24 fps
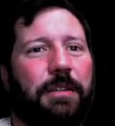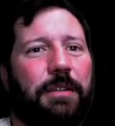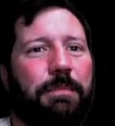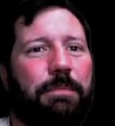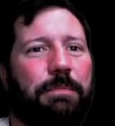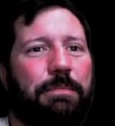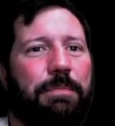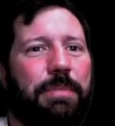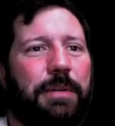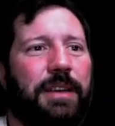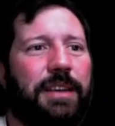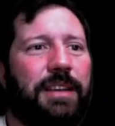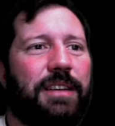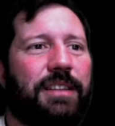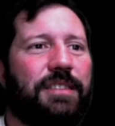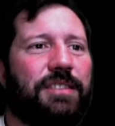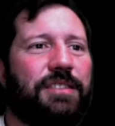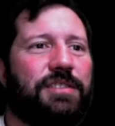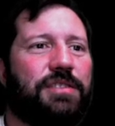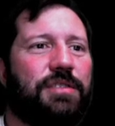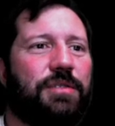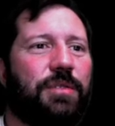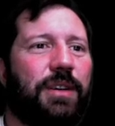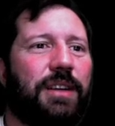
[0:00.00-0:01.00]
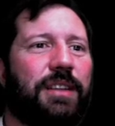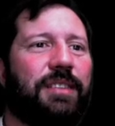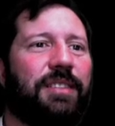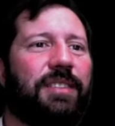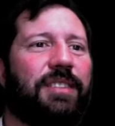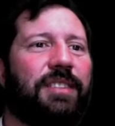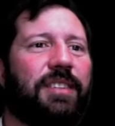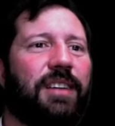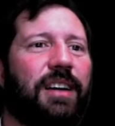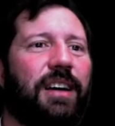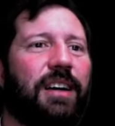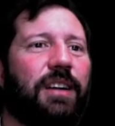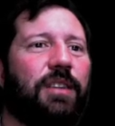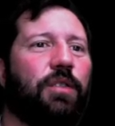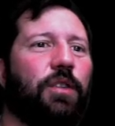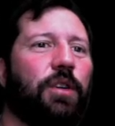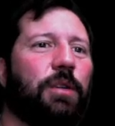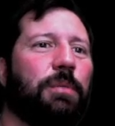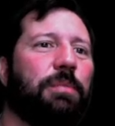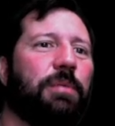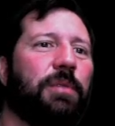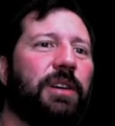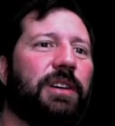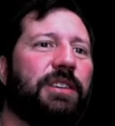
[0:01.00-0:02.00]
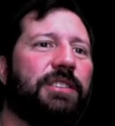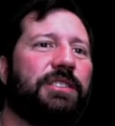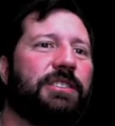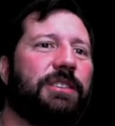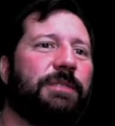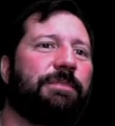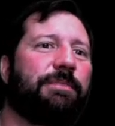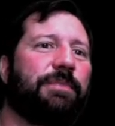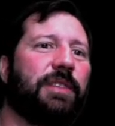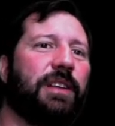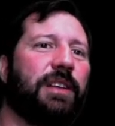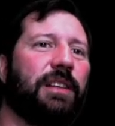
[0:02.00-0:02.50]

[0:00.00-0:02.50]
bit joint stock corporation,